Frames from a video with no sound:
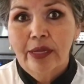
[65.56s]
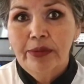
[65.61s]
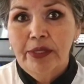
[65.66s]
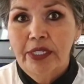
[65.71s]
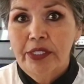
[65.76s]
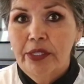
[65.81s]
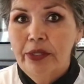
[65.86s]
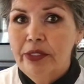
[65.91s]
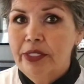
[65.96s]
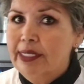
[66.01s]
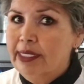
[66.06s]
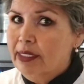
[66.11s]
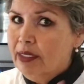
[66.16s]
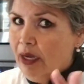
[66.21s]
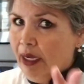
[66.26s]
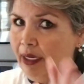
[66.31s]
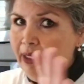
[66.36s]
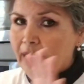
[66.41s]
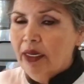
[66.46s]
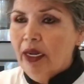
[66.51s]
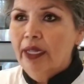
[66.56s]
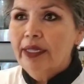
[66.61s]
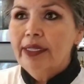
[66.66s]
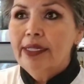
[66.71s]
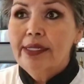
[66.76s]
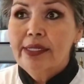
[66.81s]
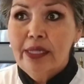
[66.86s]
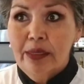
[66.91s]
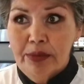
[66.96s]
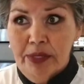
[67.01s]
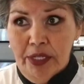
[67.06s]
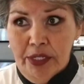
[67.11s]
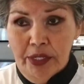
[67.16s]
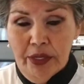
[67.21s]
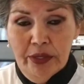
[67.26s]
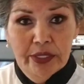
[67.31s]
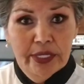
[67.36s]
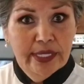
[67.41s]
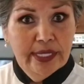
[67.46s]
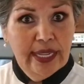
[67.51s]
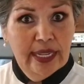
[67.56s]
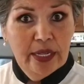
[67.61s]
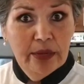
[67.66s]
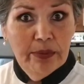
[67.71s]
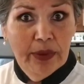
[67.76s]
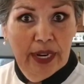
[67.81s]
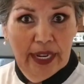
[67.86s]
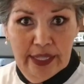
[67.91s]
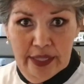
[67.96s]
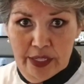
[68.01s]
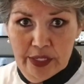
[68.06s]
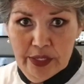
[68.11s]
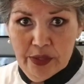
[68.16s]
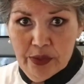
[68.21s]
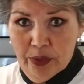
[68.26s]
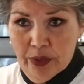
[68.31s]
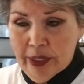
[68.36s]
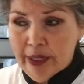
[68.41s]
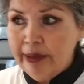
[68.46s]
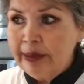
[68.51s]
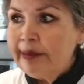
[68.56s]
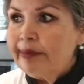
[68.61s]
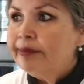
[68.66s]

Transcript: substitutions, not the substitutions that you buy in the store.